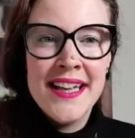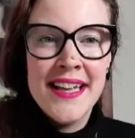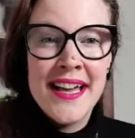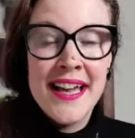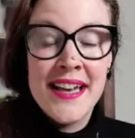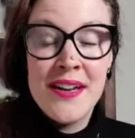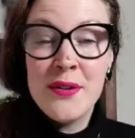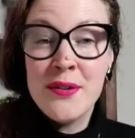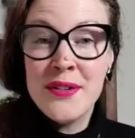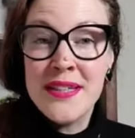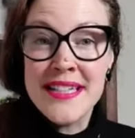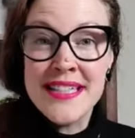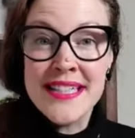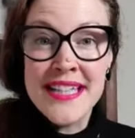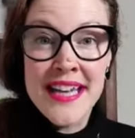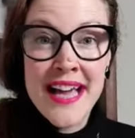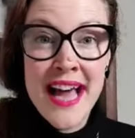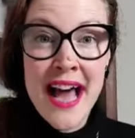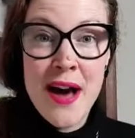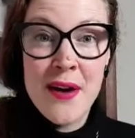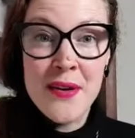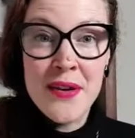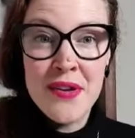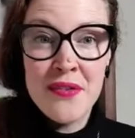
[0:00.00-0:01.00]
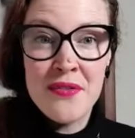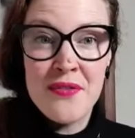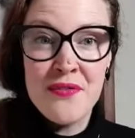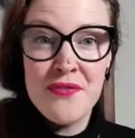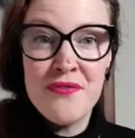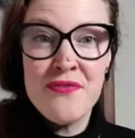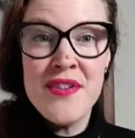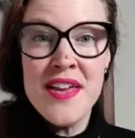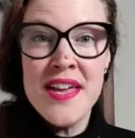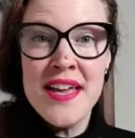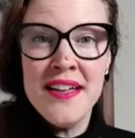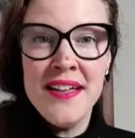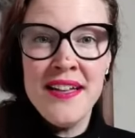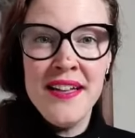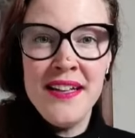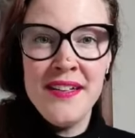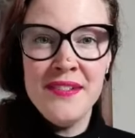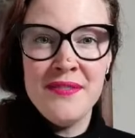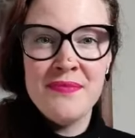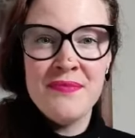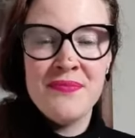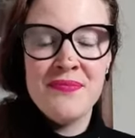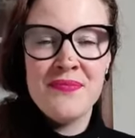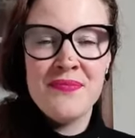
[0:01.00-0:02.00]
noticing how you feel,
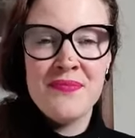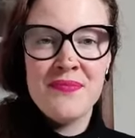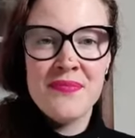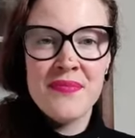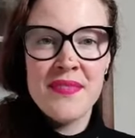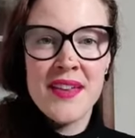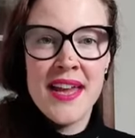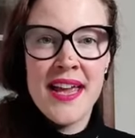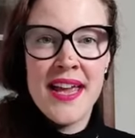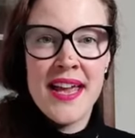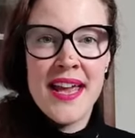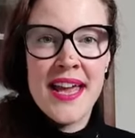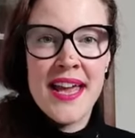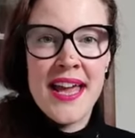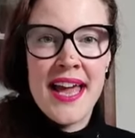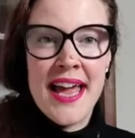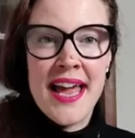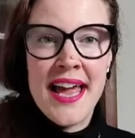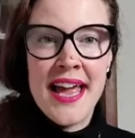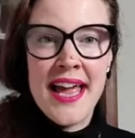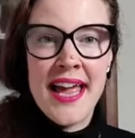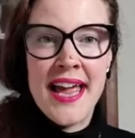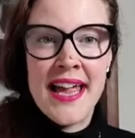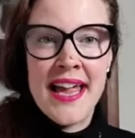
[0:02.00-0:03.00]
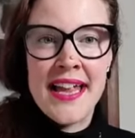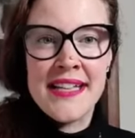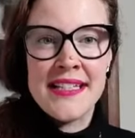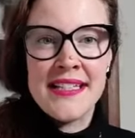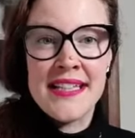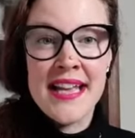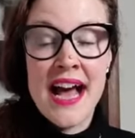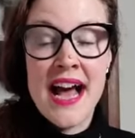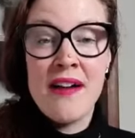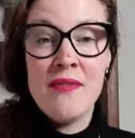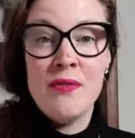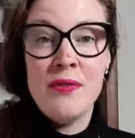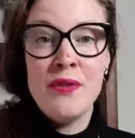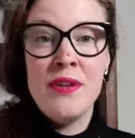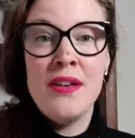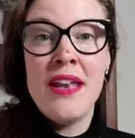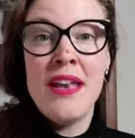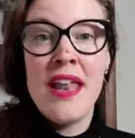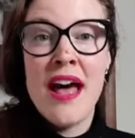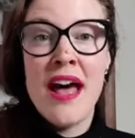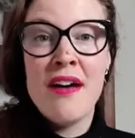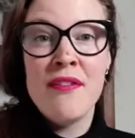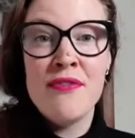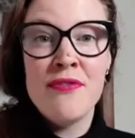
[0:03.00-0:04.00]
and I would
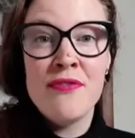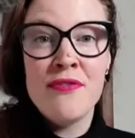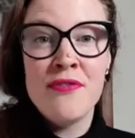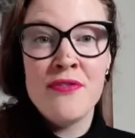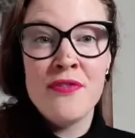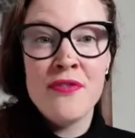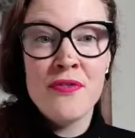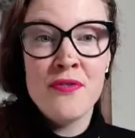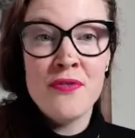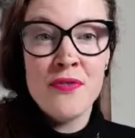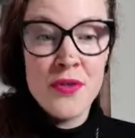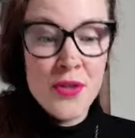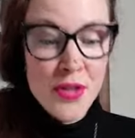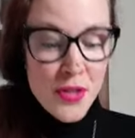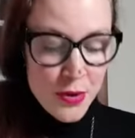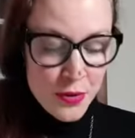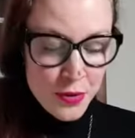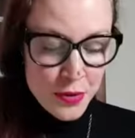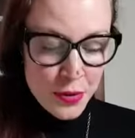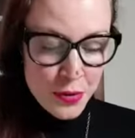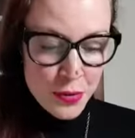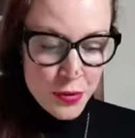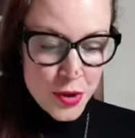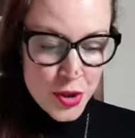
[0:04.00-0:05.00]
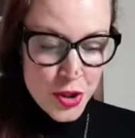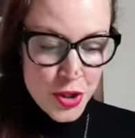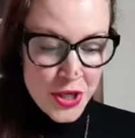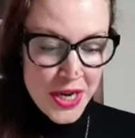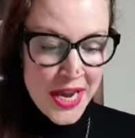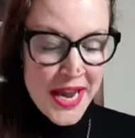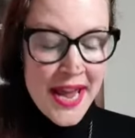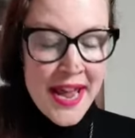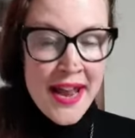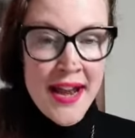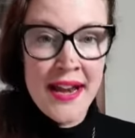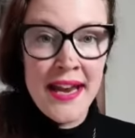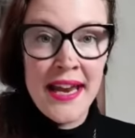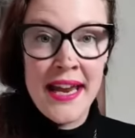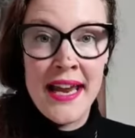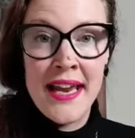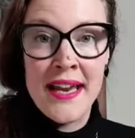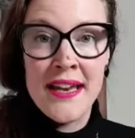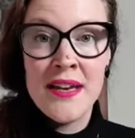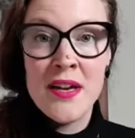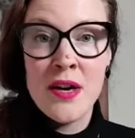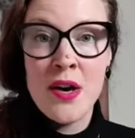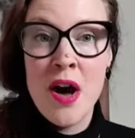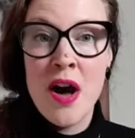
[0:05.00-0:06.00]
love for you to share
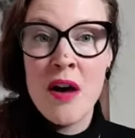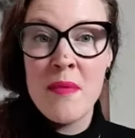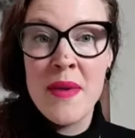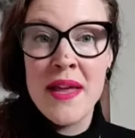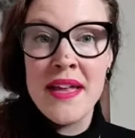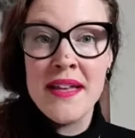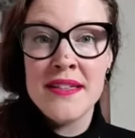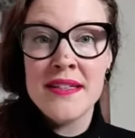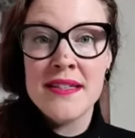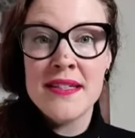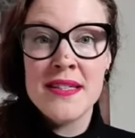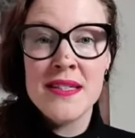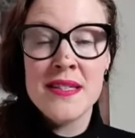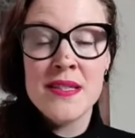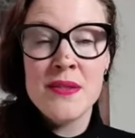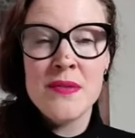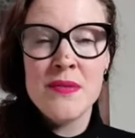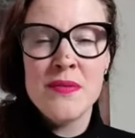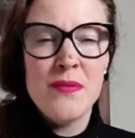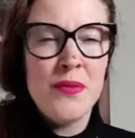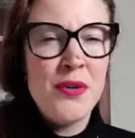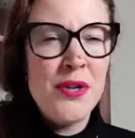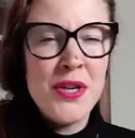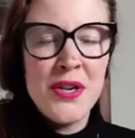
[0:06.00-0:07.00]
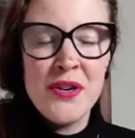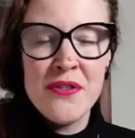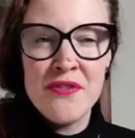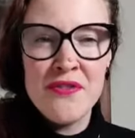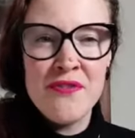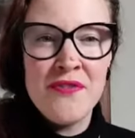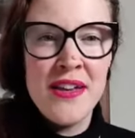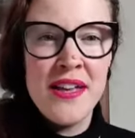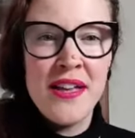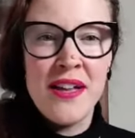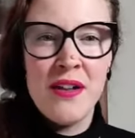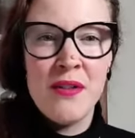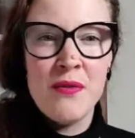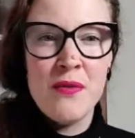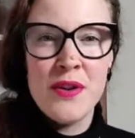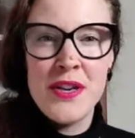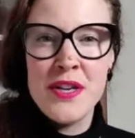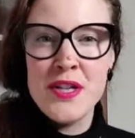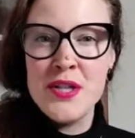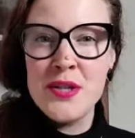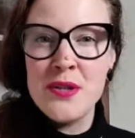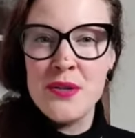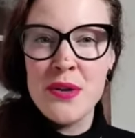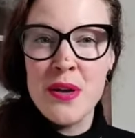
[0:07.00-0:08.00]
in the comments. What do you feel? What
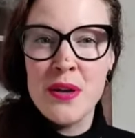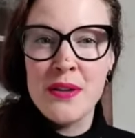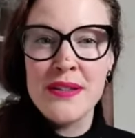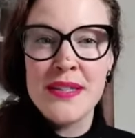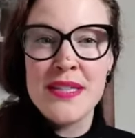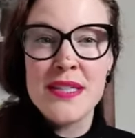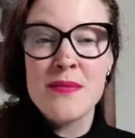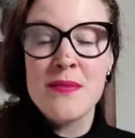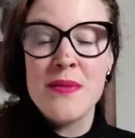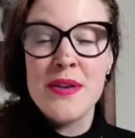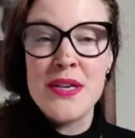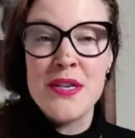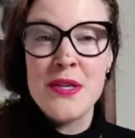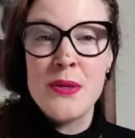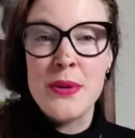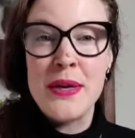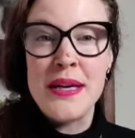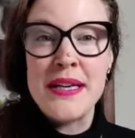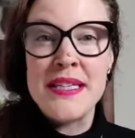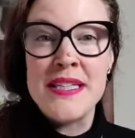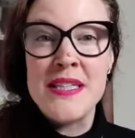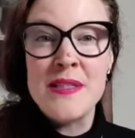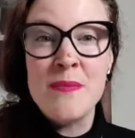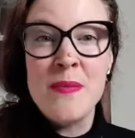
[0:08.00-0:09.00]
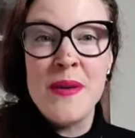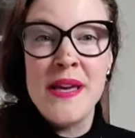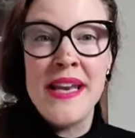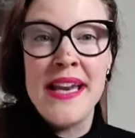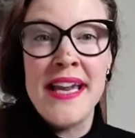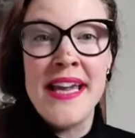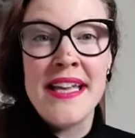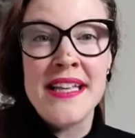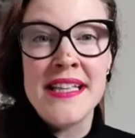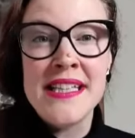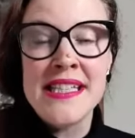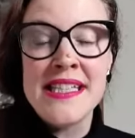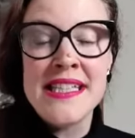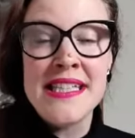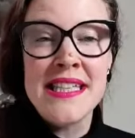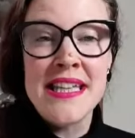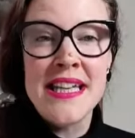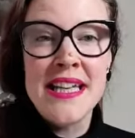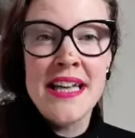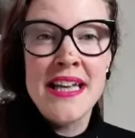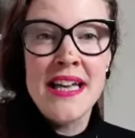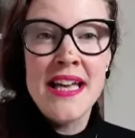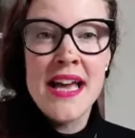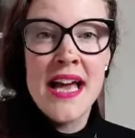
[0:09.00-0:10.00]
did you notice? What did you experience?
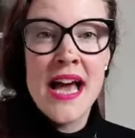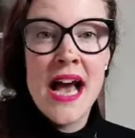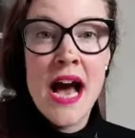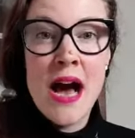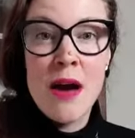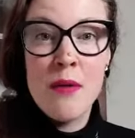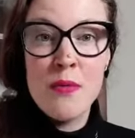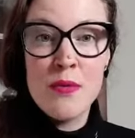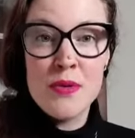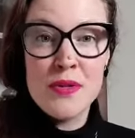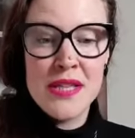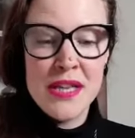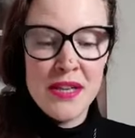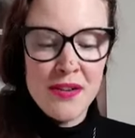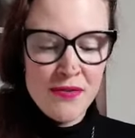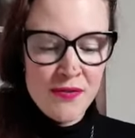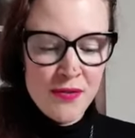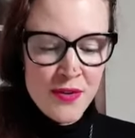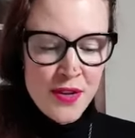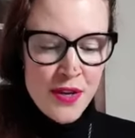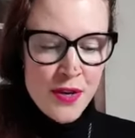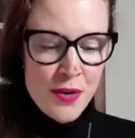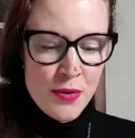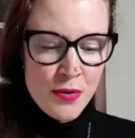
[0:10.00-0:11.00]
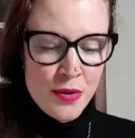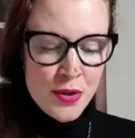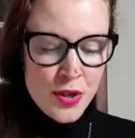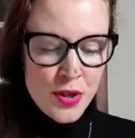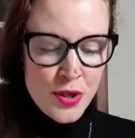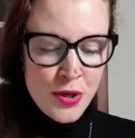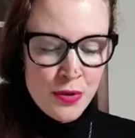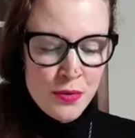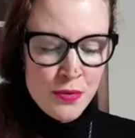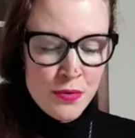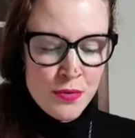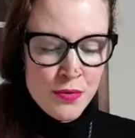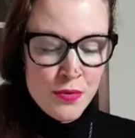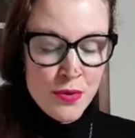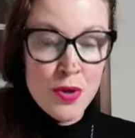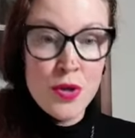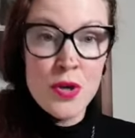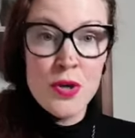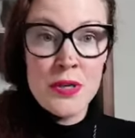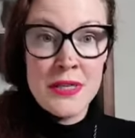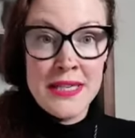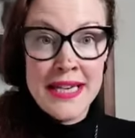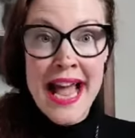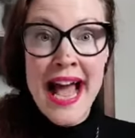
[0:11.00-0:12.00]
How was it for you to
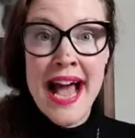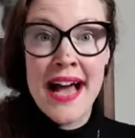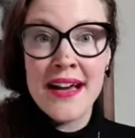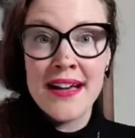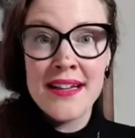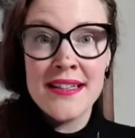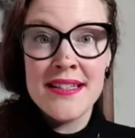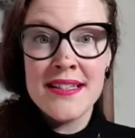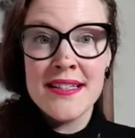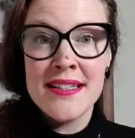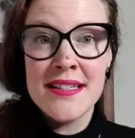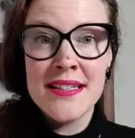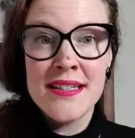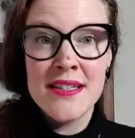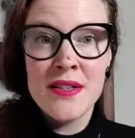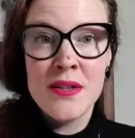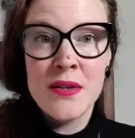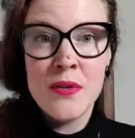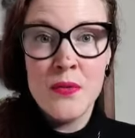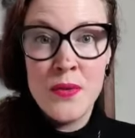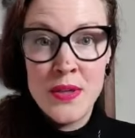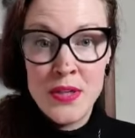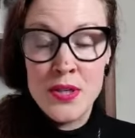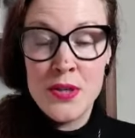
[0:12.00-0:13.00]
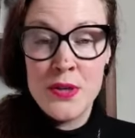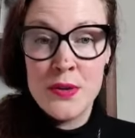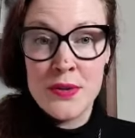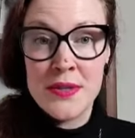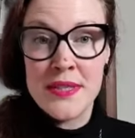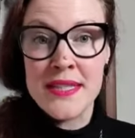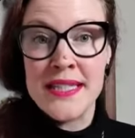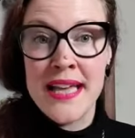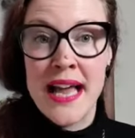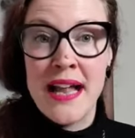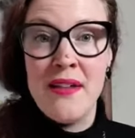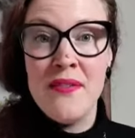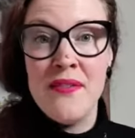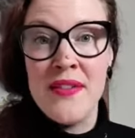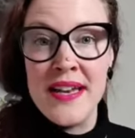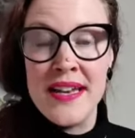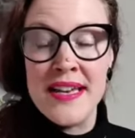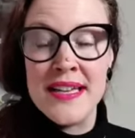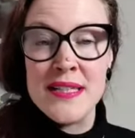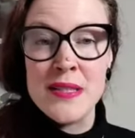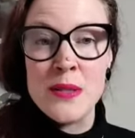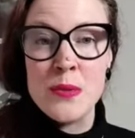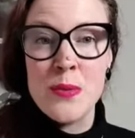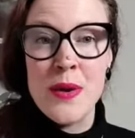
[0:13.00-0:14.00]
connect with yourself in
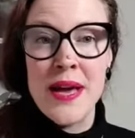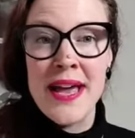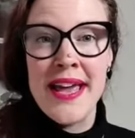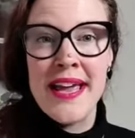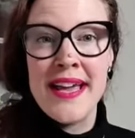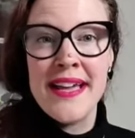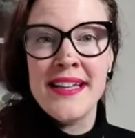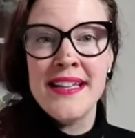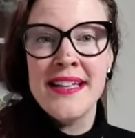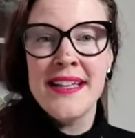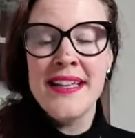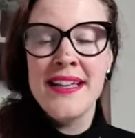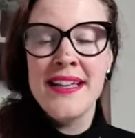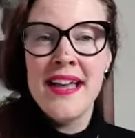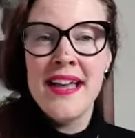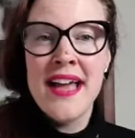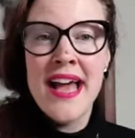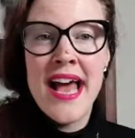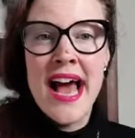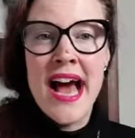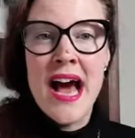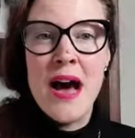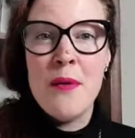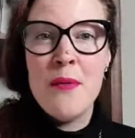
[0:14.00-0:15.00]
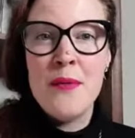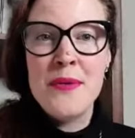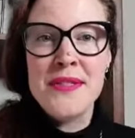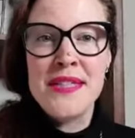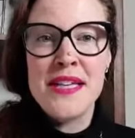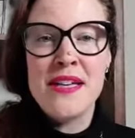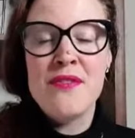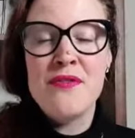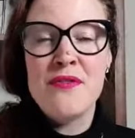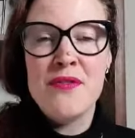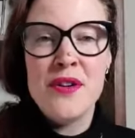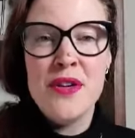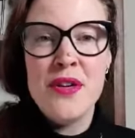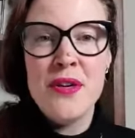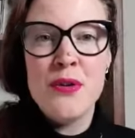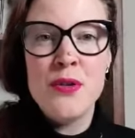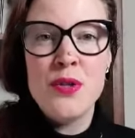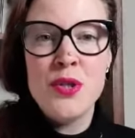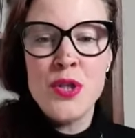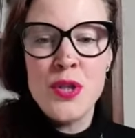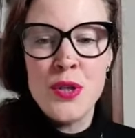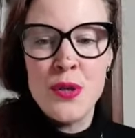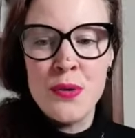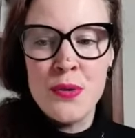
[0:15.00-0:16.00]
this way? How was it for you
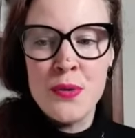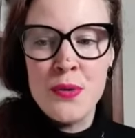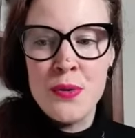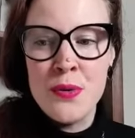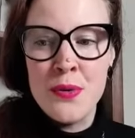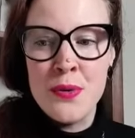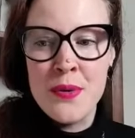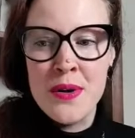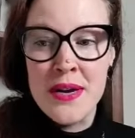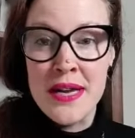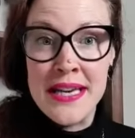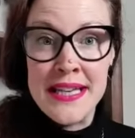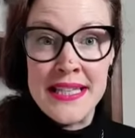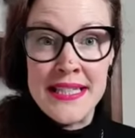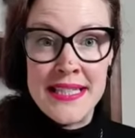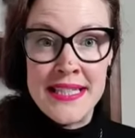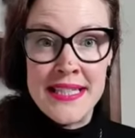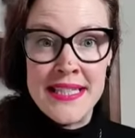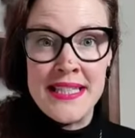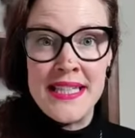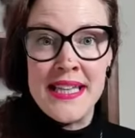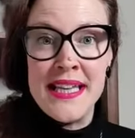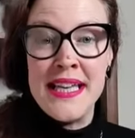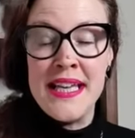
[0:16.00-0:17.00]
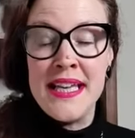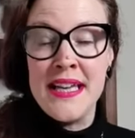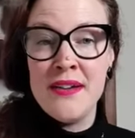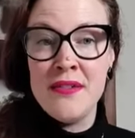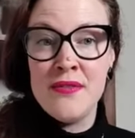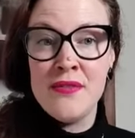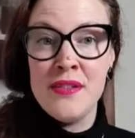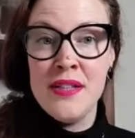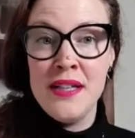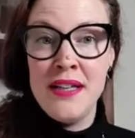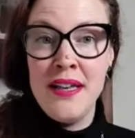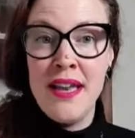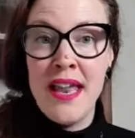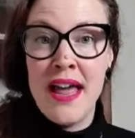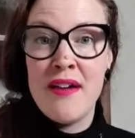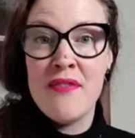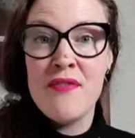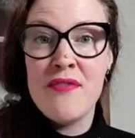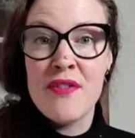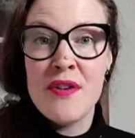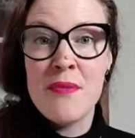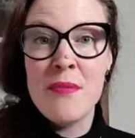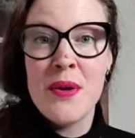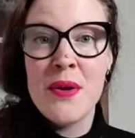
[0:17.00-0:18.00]
to receive the love
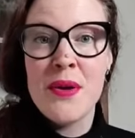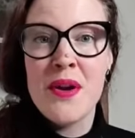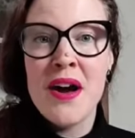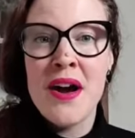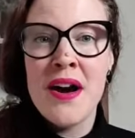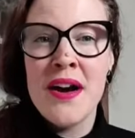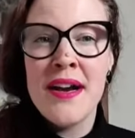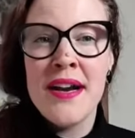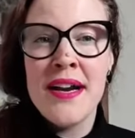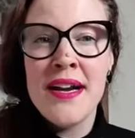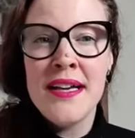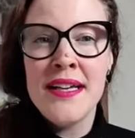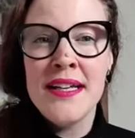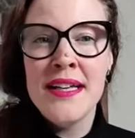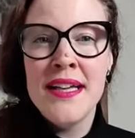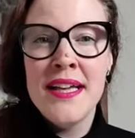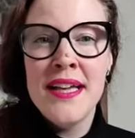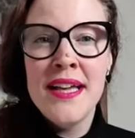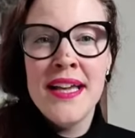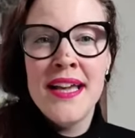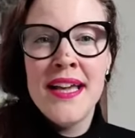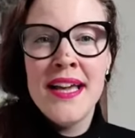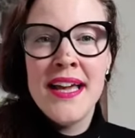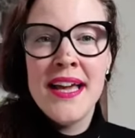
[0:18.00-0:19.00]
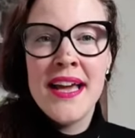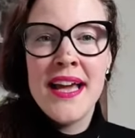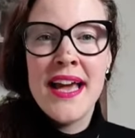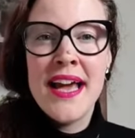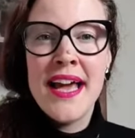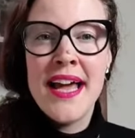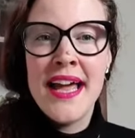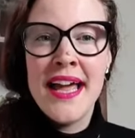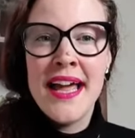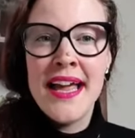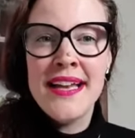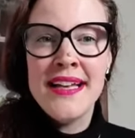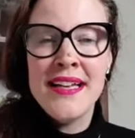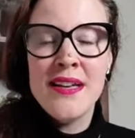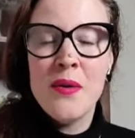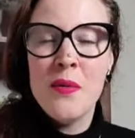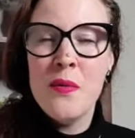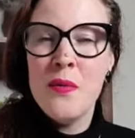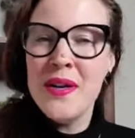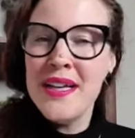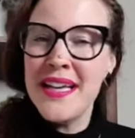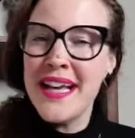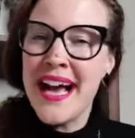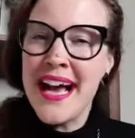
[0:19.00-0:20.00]
from your heart? And
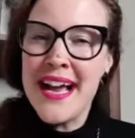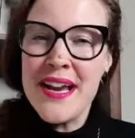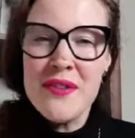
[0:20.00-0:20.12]
what kind